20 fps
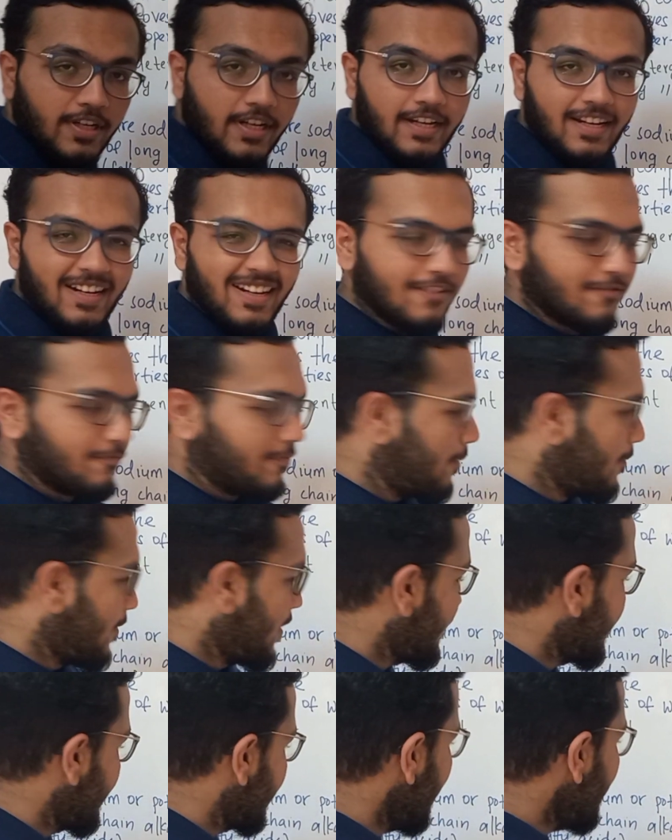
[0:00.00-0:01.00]
I had left my
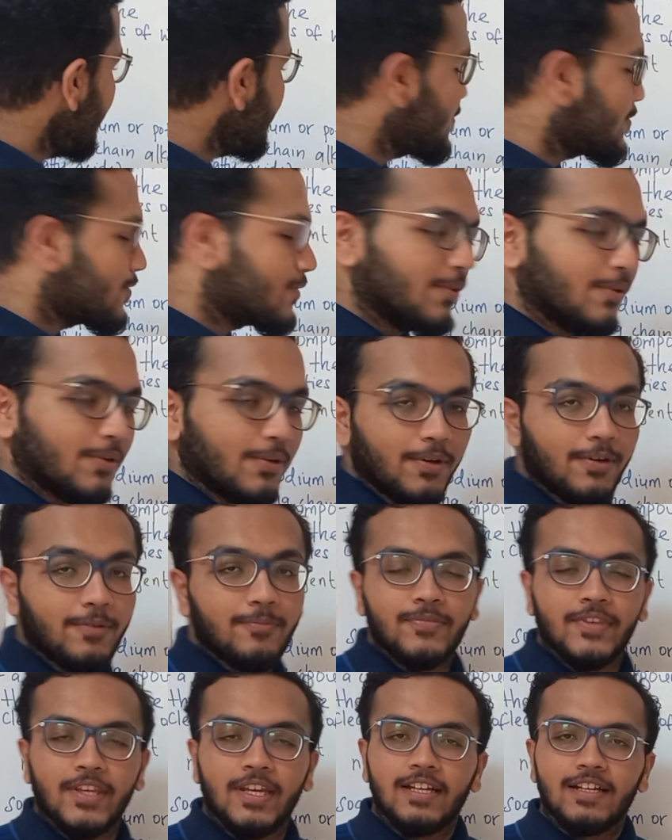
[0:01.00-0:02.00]
markers out.
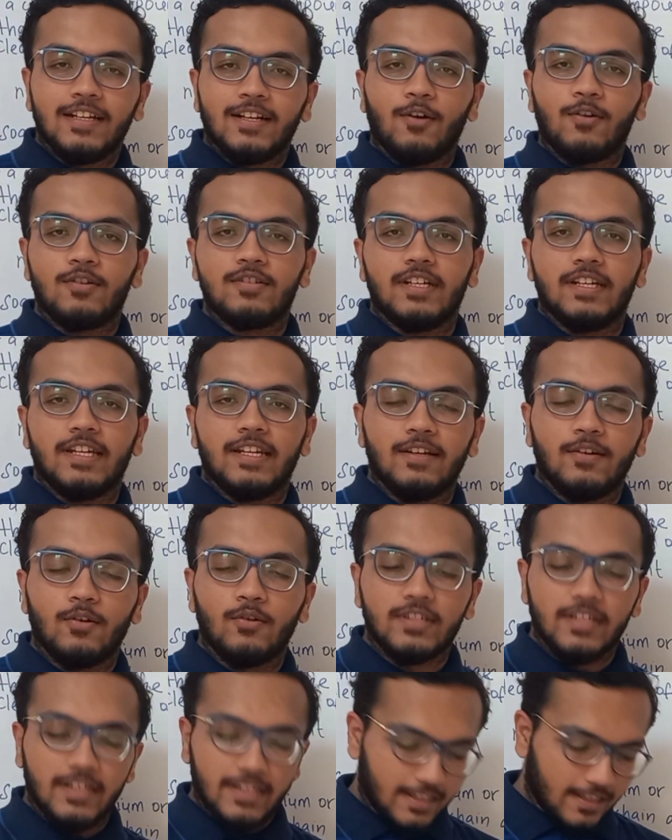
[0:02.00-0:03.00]
So
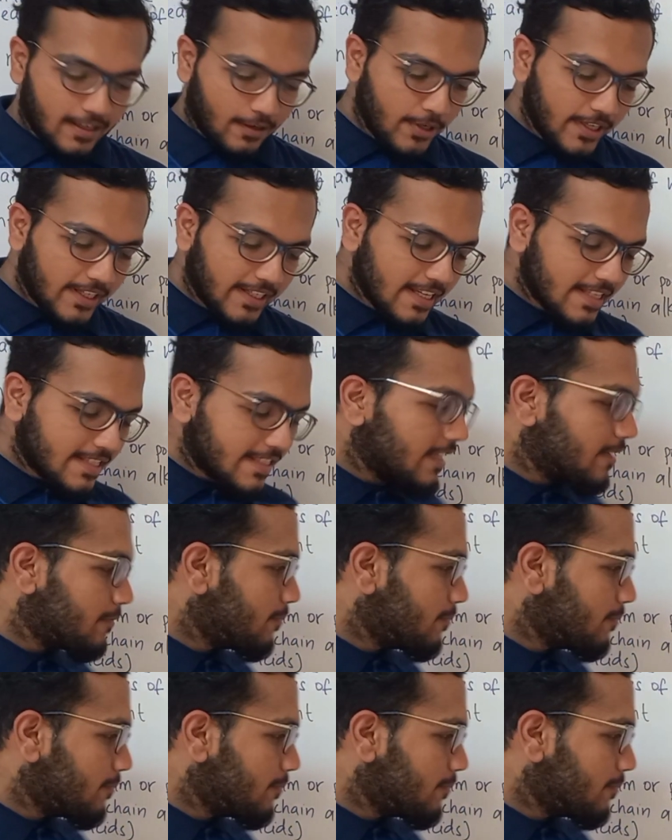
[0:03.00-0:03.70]
octadecanoic acid